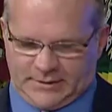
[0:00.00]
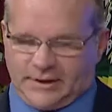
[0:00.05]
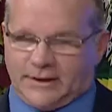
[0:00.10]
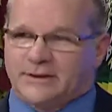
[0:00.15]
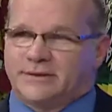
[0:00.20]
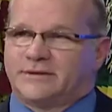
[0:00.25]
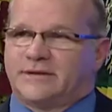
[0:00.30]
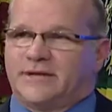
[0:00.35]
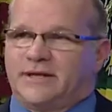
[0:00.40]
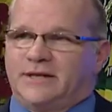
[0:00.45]

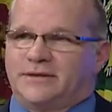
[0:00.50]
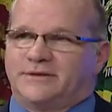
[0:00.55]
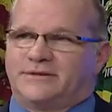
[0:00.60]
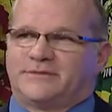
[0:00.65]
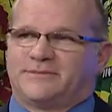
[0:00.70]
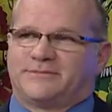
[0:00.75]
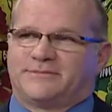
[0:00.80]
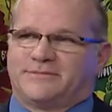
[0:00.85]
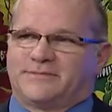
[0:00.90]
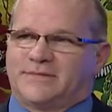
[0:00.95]

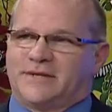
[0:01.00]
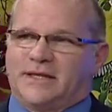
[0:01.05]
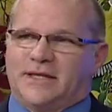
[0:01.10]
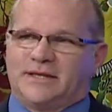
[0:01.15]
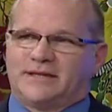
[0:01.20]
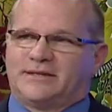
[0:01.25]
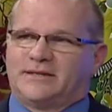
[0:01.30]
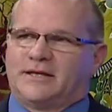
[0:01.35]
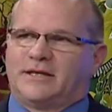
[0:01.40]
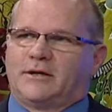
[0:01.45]

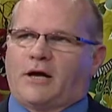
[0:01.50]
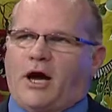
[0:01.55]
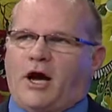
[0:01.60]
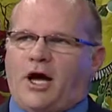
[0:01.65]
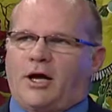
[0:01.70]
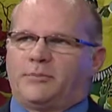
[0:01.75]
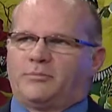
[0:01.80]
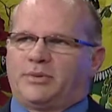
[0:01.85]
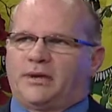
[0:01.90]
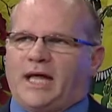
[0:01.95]
it's in
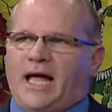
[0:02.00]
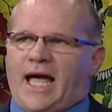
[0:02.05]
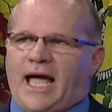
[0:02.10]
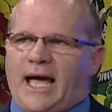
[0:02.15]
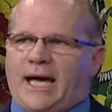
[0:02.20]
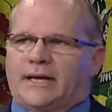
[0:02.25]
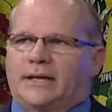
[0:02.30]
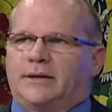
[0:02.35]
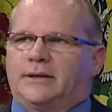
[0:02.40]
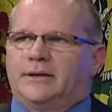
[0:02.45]
on
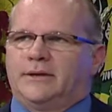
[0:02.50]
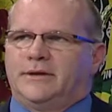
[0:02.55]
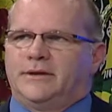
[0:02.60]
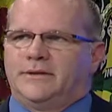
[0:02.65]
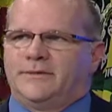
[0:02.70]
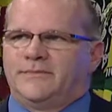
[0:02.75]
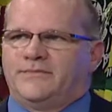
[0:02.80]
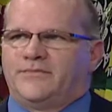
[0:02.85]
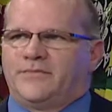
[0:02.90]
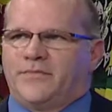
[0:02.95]
black,
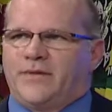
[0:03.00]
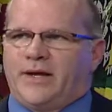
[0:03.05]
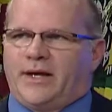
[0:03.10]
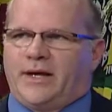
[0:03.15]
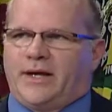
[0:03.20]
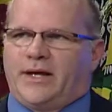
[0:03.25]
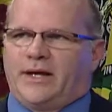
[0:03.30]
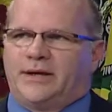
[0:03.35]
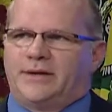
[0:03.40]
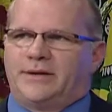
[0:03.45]

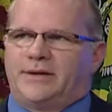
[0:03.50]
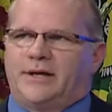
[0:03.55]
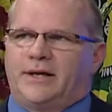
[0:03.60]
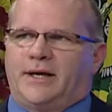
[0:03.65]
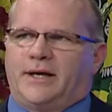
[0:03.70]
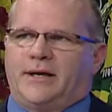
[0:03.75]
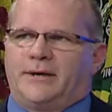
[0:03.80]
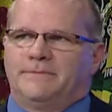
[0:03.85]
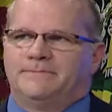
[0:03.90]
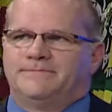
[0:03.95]
and
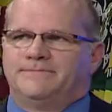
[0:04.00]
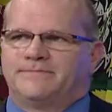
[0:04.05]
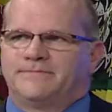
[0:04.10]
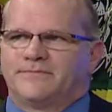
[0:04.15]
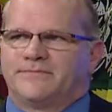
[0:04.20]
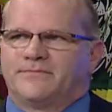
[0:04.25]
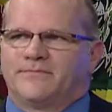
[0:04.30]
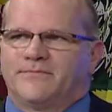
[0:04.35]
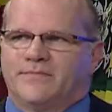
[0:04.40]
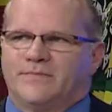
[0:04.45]

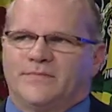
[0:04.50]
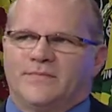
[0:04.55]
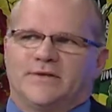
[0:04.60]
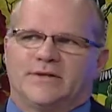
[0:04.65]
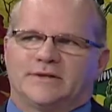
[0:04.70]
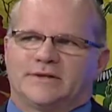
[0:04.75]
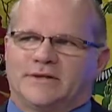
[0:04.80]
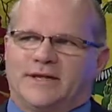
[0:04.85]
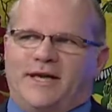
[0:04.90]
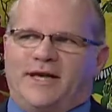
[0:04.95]

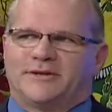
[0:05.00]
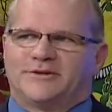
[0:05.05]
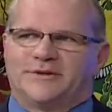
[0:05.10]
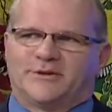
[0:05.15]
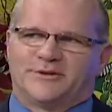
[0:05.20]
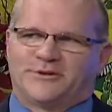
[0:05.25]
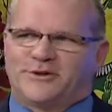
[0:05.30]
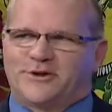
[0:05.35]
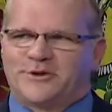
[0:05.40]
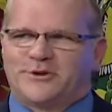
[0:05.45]
it has
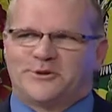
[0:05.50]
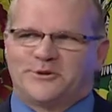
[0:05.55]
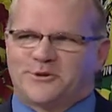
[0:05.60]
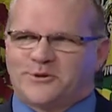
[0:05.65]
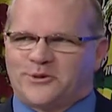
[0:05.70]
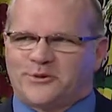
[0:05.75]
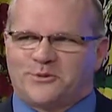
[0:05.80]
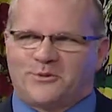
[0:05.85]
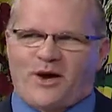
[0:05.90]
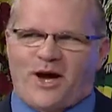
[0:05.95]
a
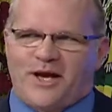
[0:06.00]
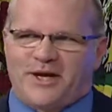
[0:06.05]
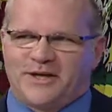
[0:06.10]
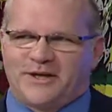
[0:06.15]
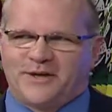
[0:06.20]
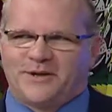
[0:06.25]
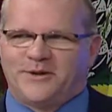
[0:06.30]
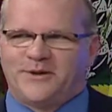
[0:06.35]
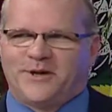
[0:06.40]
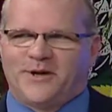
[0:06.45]
signature
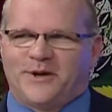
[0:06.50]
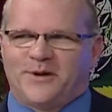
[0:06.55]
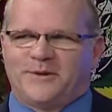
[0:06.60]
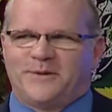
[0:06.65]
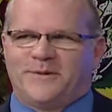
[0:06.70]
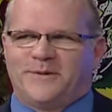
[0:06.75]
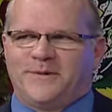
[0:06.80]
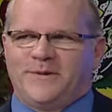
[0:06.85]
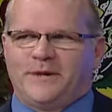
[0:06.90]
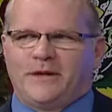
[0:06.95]
writing in
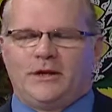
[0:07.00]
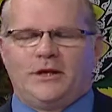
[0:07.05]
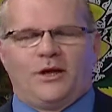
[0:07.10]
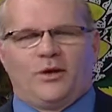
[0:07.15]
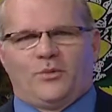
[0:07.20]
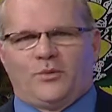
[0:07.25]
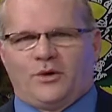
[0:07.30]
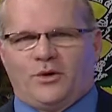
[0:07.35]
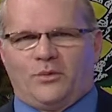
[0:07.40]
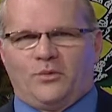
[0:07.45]
there.
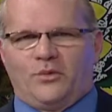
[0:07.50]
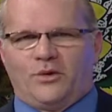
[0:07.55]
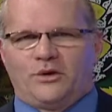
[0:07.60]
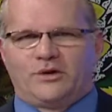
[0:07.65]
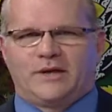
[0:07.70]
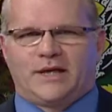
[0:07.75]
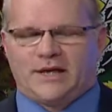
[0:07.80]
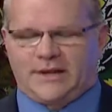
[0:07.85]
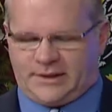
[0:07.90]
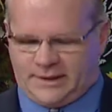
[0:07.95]

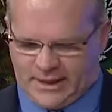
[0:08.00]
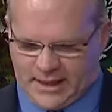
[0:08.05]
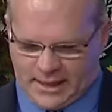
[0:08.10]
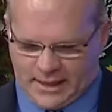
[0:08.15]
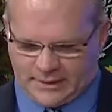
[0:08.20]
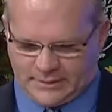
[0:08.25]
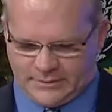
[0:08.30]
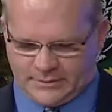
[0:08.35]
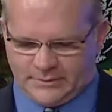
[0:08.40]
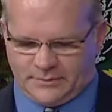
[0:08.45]
We'll get
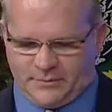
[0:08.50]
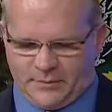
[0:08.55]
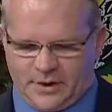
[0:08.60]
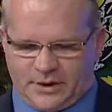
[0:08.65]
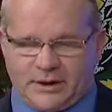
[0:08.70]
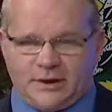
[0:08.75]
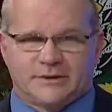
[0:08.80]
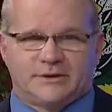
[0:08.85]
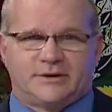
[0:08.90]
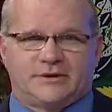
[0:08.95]
that,
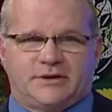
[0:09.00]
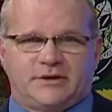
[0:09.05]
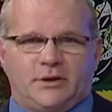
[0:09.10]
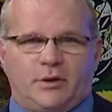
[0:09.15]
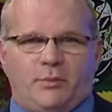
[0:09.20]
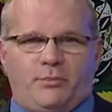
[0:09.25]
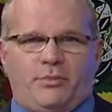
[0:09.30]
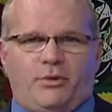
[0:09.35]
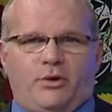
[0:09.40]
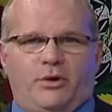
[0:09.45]
because it's an
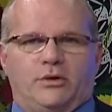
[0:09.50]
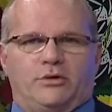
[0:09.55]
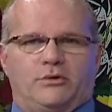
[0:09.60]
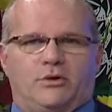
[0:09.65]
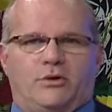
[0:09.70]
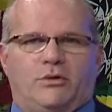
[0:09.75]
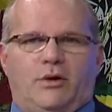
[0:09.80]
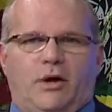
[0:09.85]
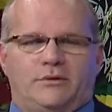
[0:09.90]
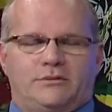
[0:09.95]

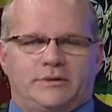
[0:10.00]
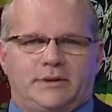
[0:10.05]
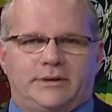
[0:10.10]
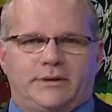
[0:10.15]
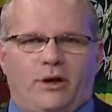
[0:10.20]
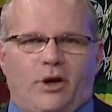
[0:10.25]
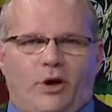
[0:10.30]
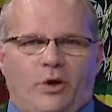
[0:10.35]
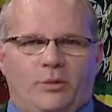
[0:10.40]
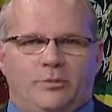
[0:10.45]
important quote to
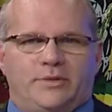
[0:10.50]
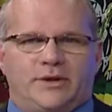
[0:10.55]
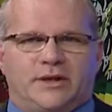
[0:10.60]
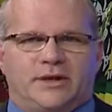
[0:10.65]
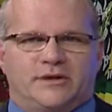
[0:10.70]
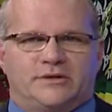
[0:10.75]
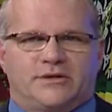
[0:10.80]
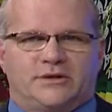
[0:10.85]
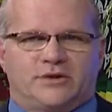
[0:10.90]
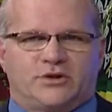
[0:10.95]
know,
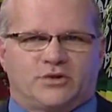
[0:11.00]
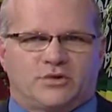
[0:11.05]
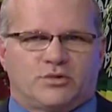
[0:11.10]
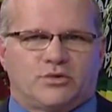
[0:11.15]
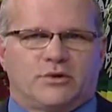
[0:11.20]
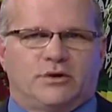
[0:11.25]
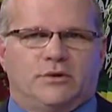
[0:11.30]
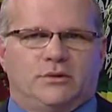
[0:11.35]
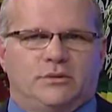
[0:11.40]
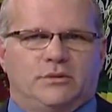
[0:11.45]
because it's
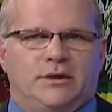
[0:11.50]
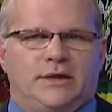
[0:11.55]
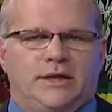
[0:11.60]
true.